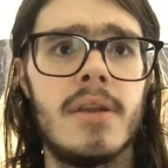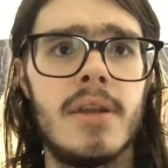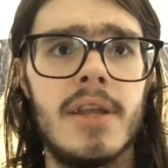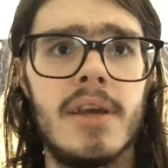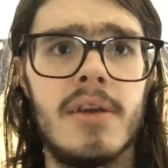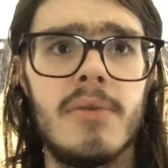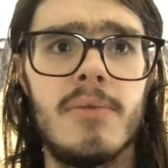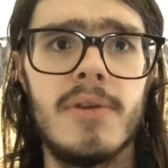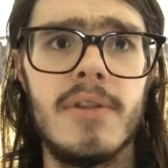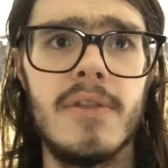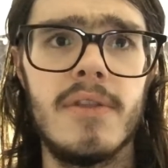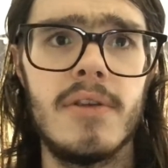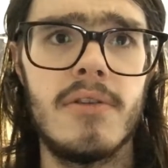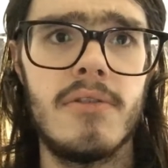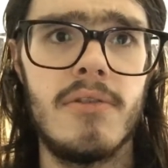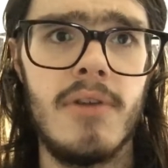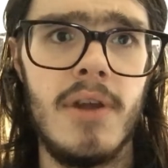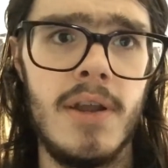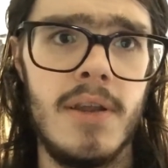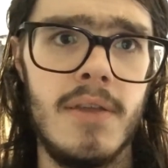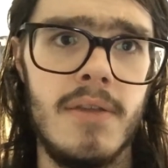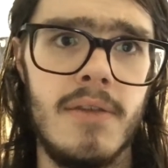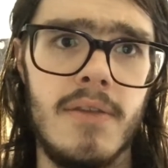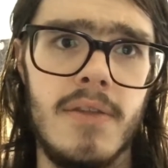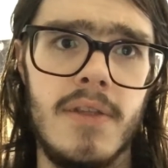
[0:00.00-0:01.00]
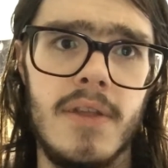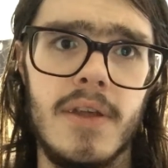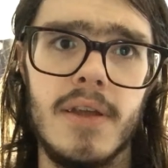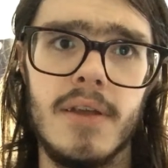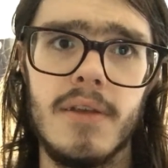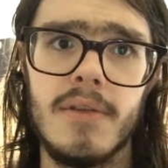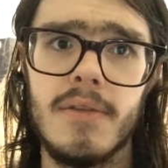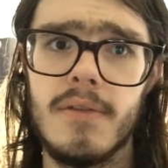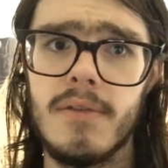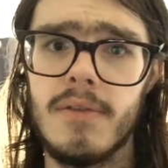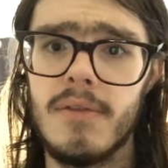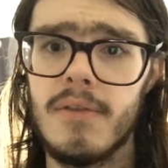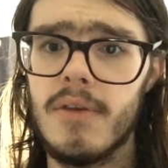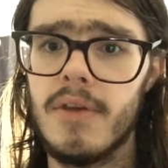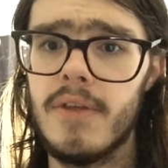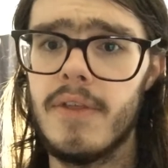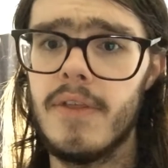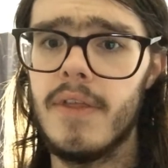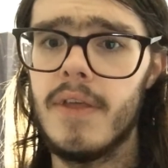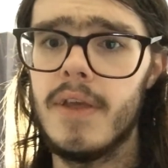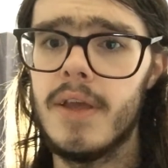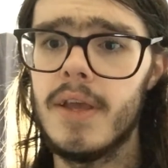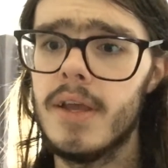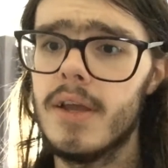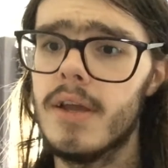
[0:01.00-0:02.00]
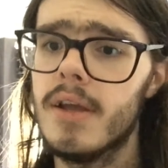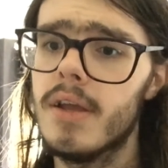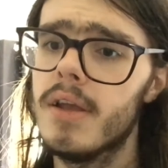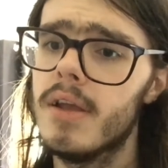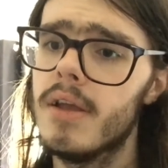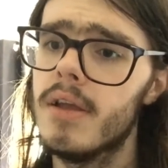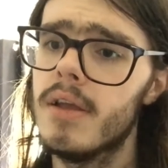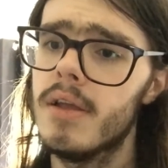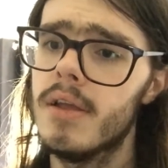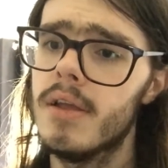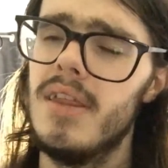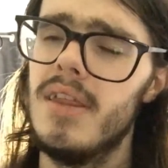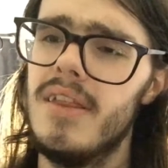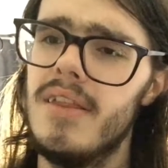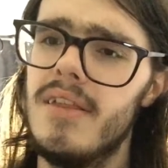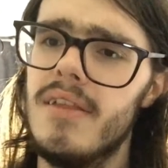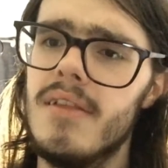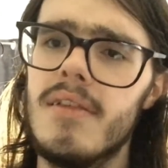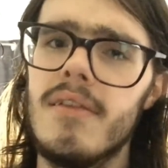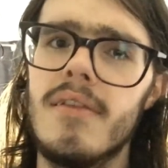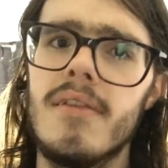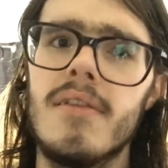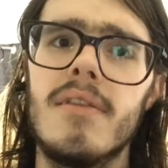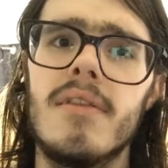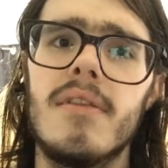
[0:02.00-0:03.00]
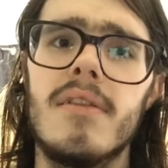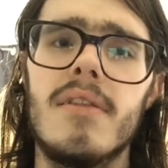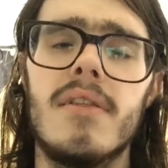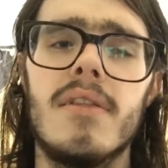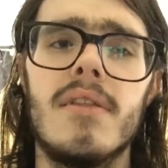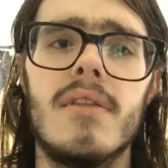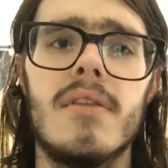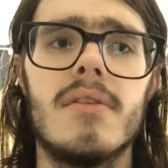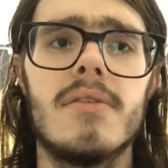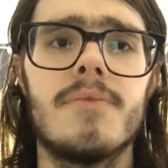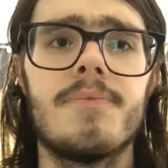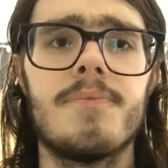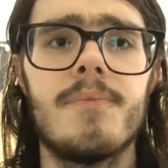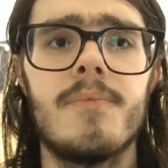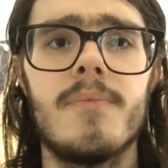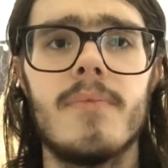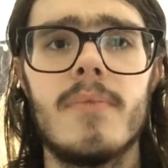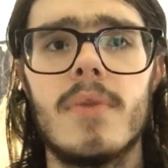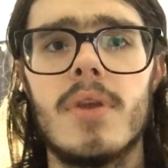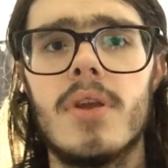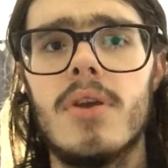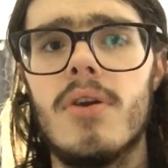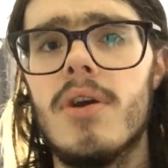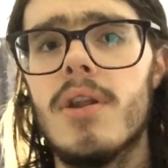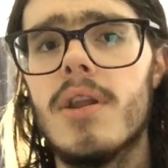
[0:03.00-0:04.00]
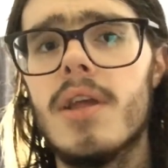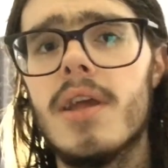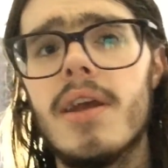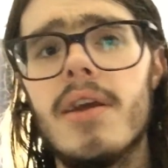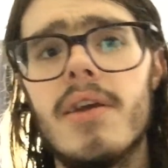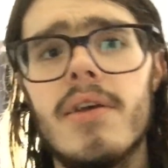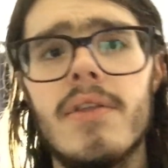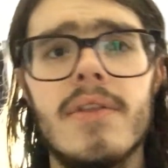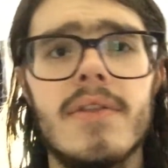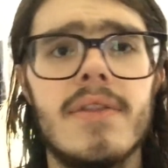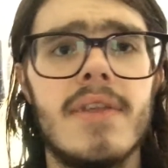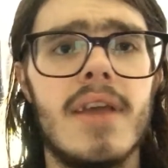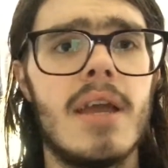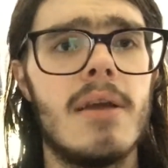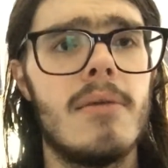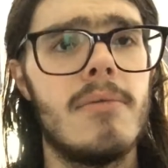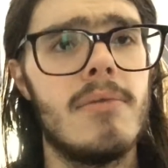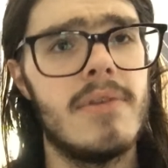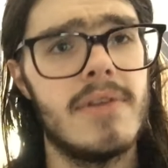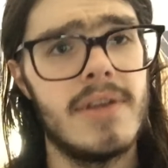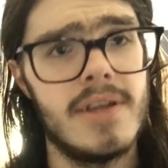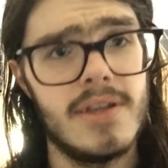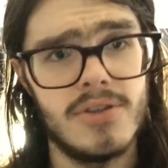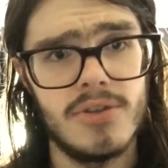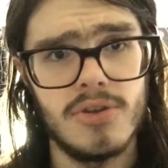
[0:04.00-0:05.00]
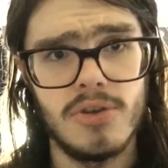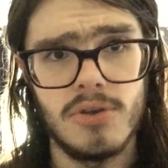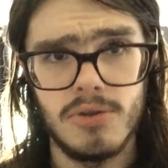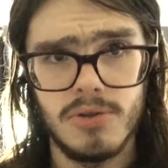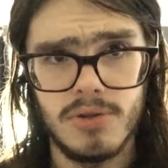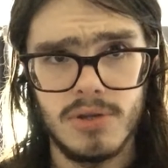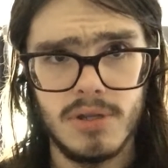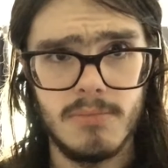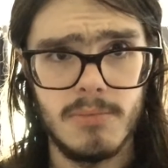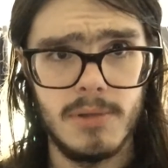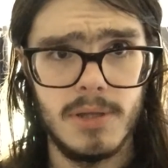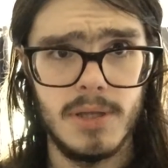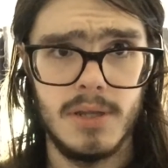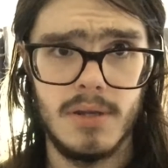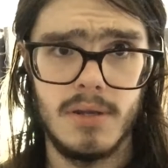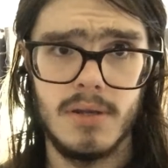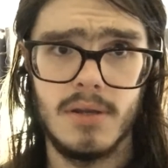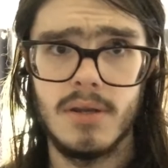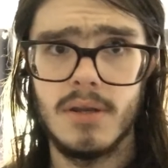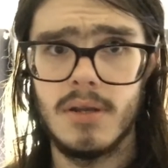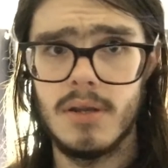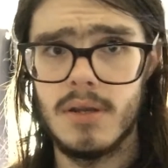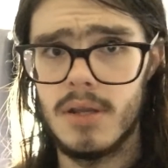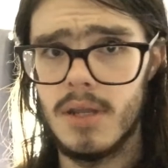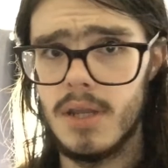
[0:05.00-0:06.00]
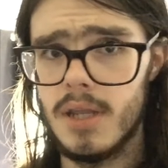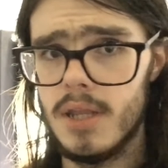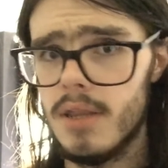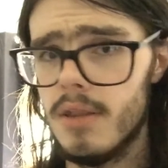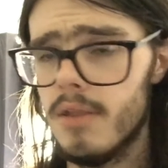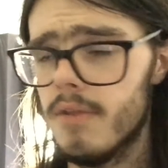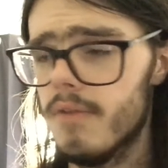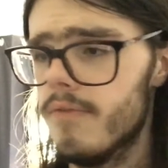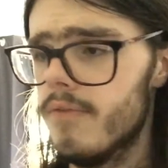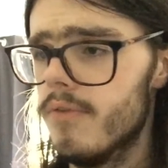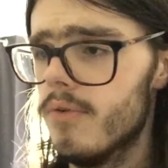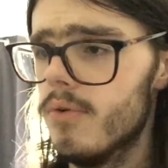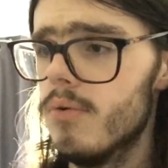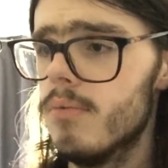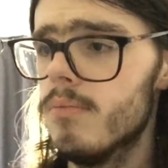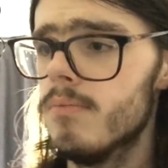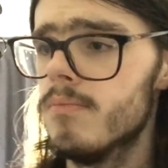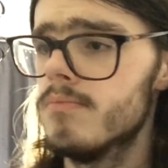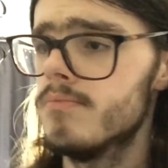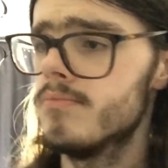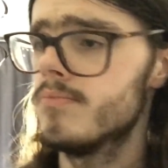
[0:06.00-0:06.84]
Now, one of the greatest things, I think, is kind of how the tables get turned a bit in this film.